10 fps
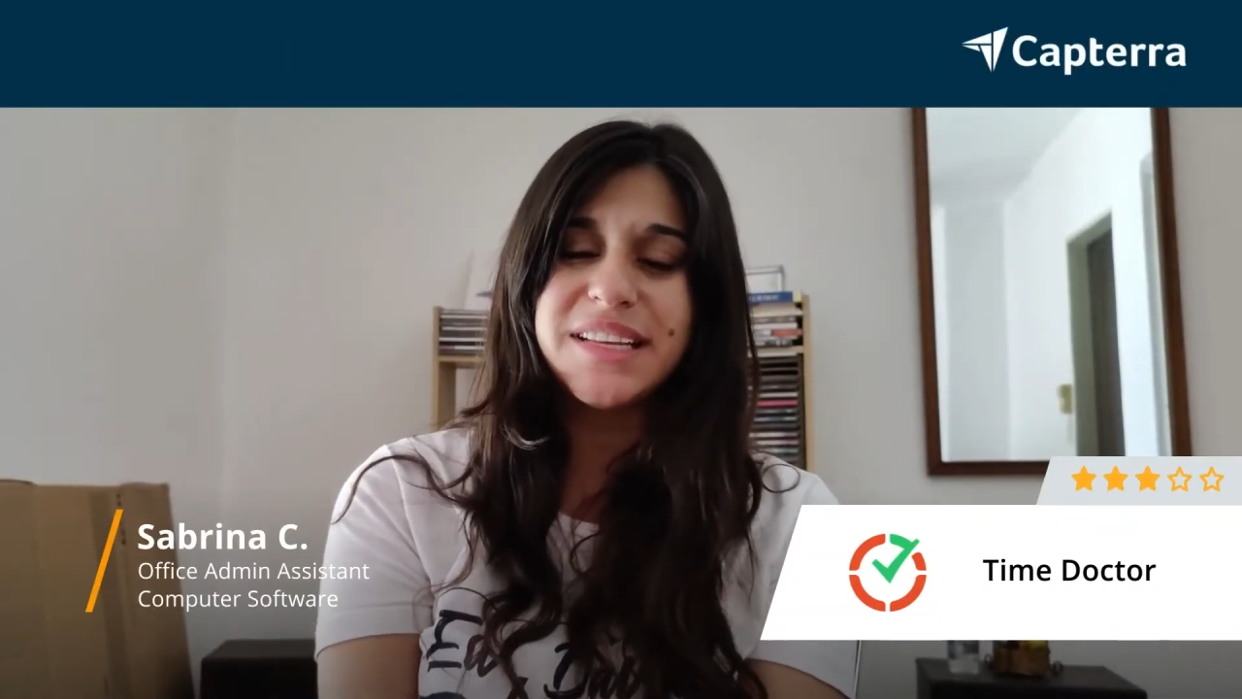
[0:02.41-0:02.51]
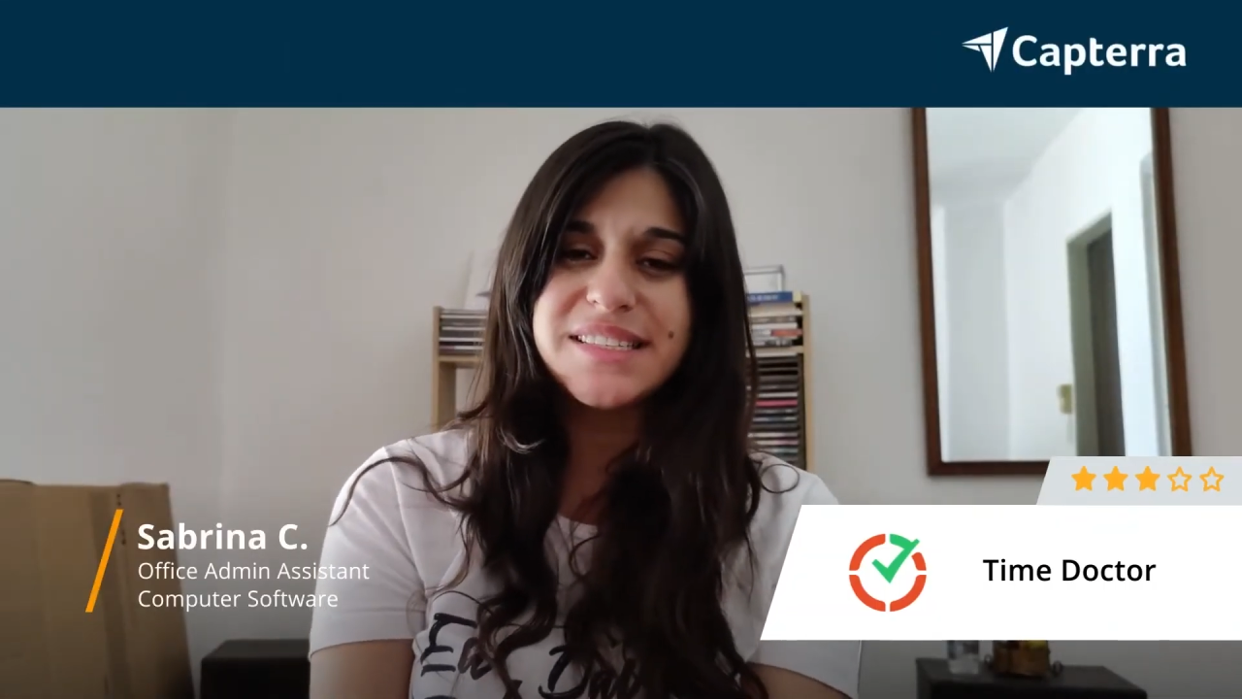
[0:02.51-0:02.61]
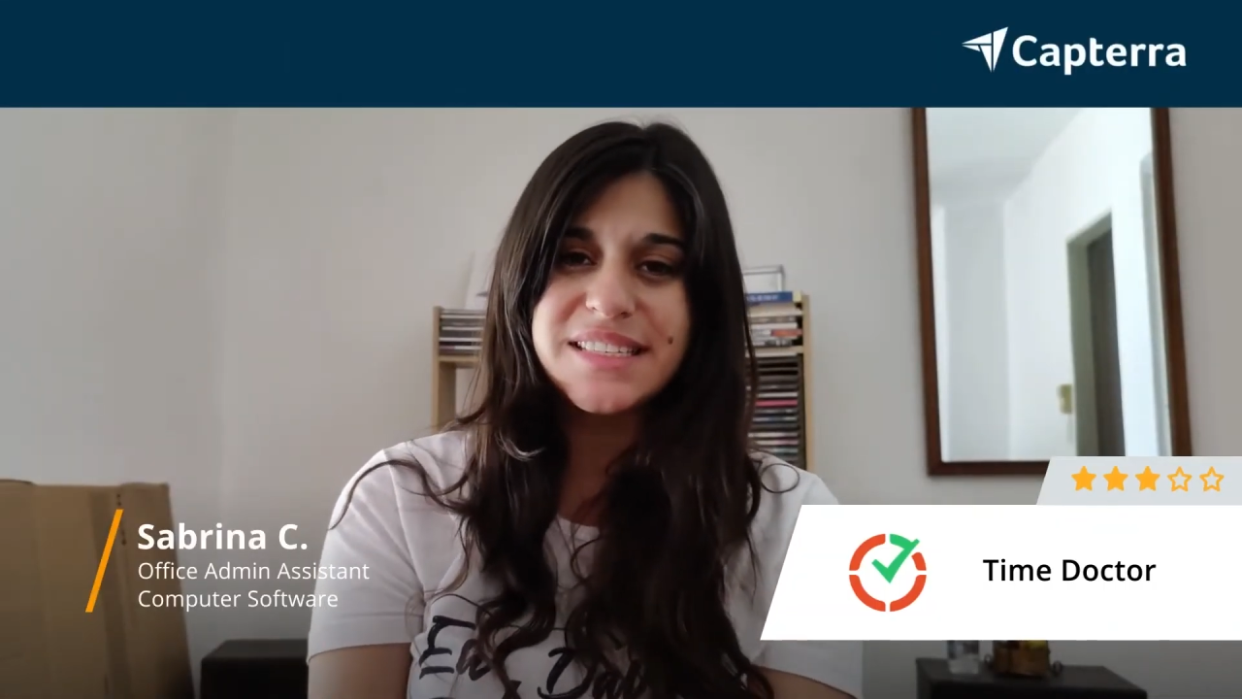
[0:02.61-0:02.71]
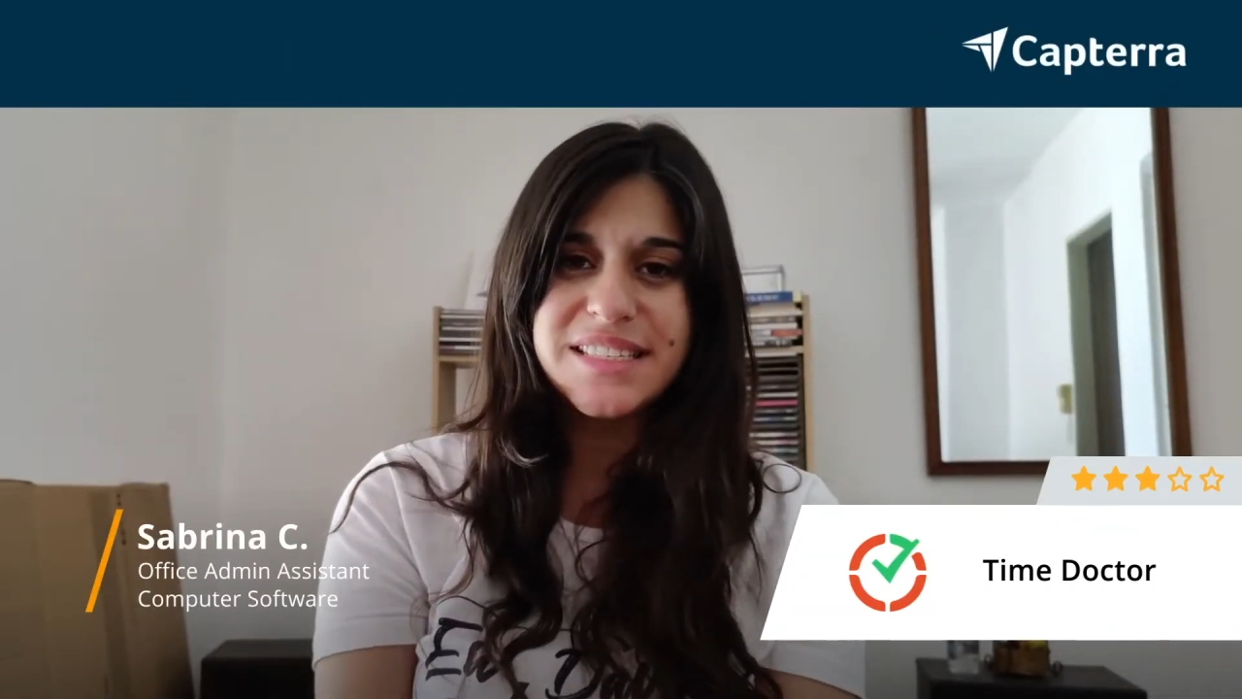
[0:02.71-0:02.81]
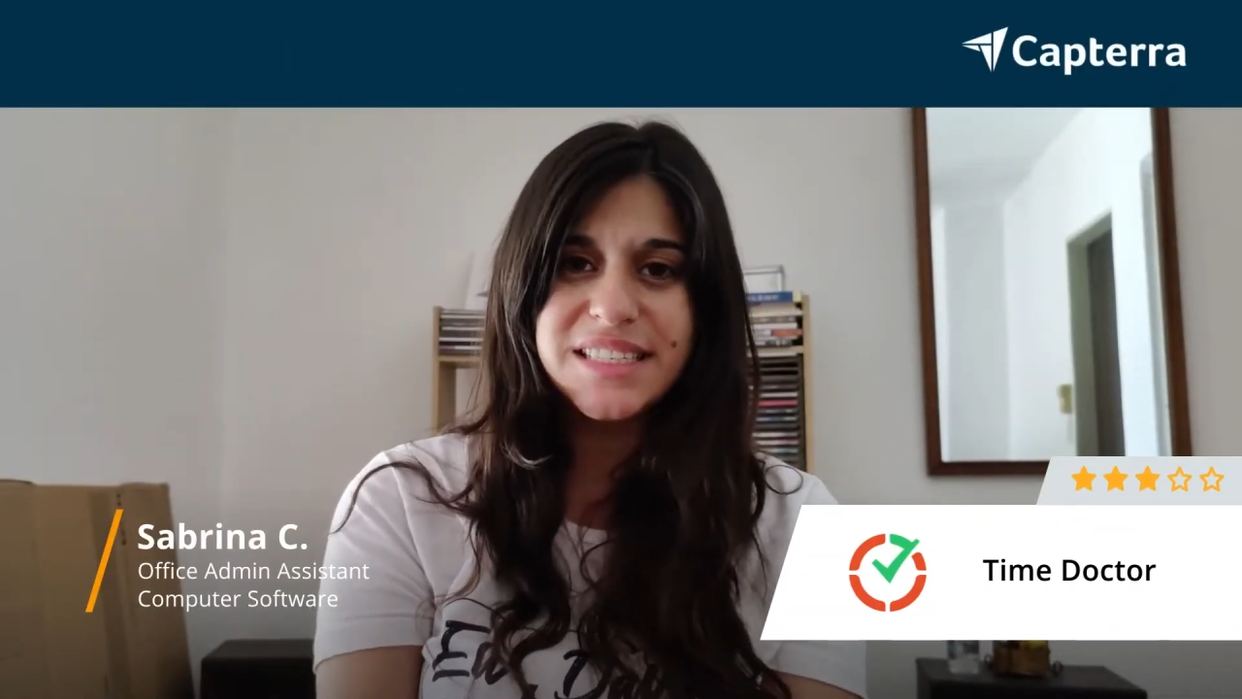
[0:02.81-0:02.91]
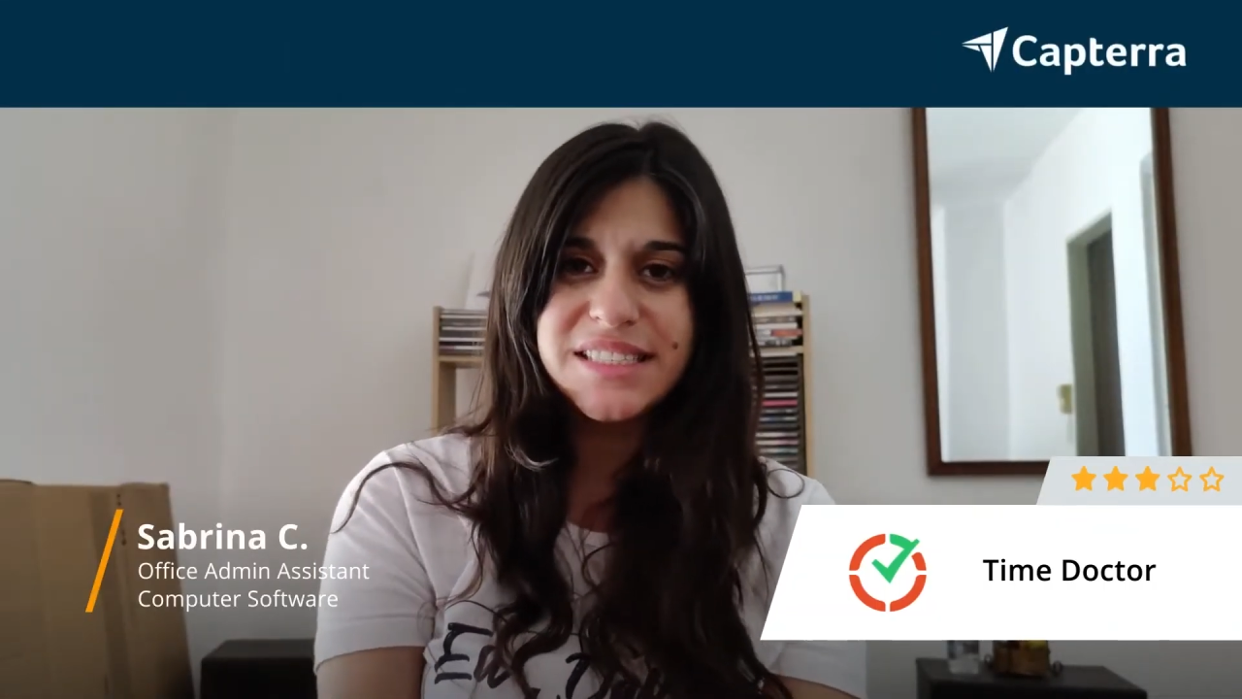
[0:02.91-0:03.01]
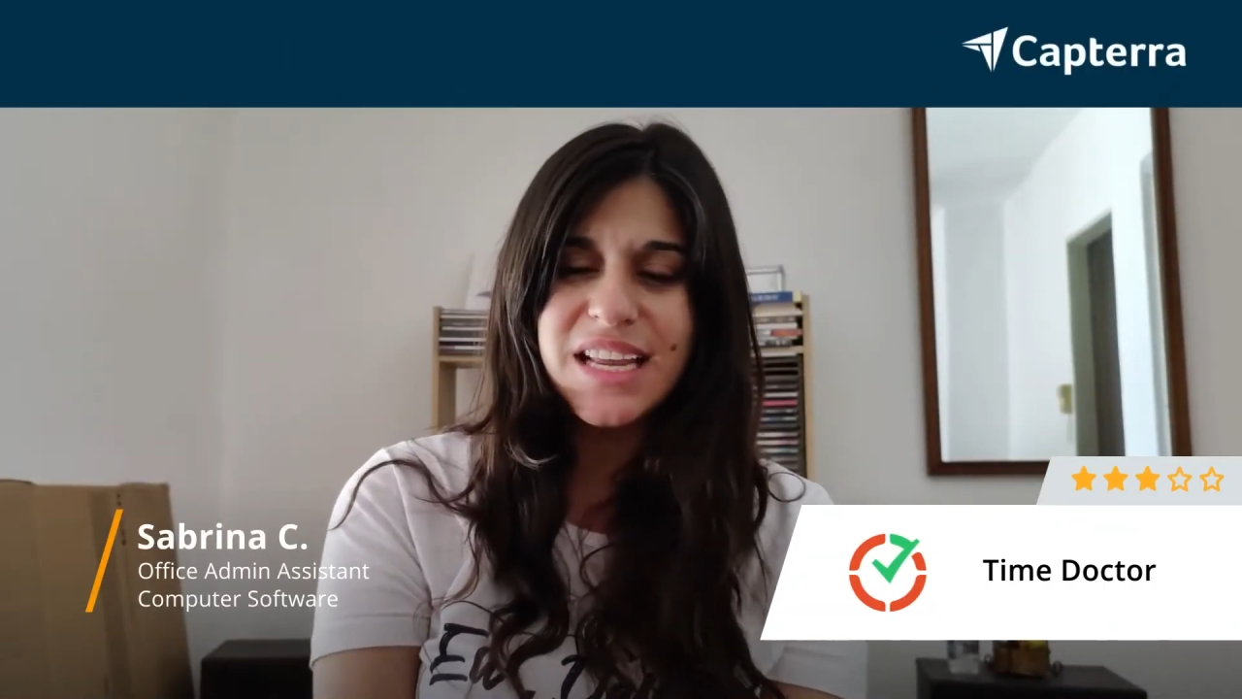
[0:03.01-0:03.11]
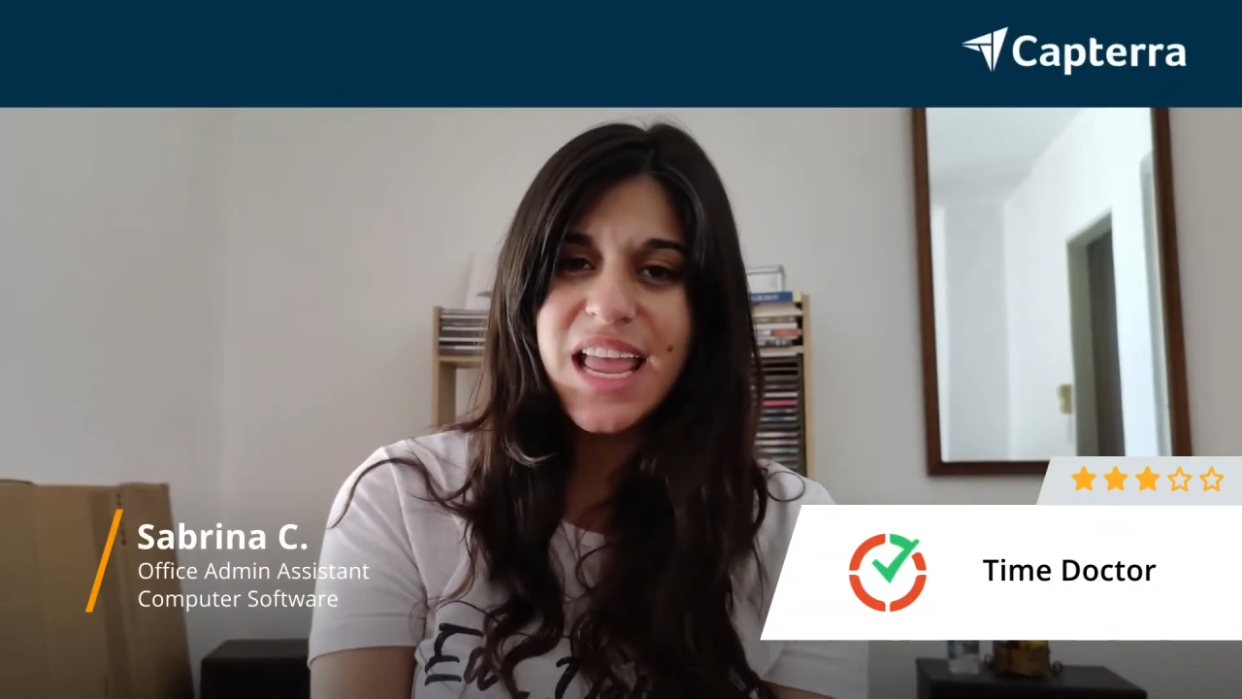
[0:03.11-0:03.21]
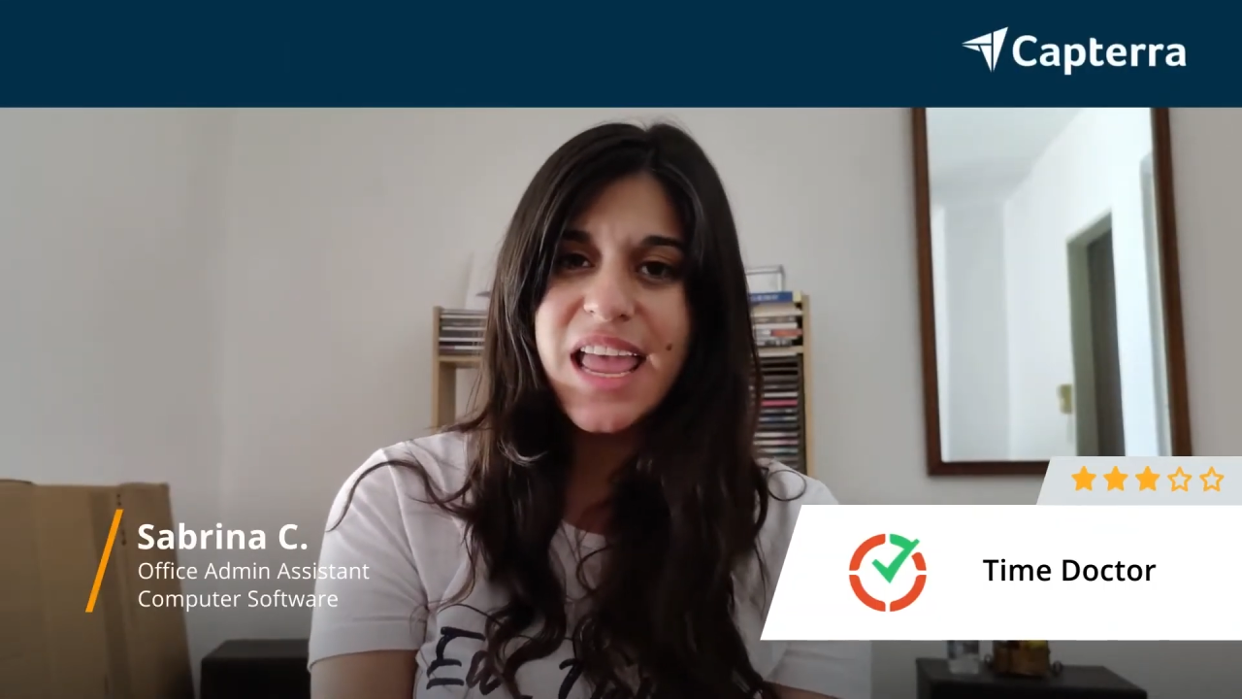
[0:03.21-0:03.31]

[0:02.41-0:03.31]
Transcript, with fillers: assistant,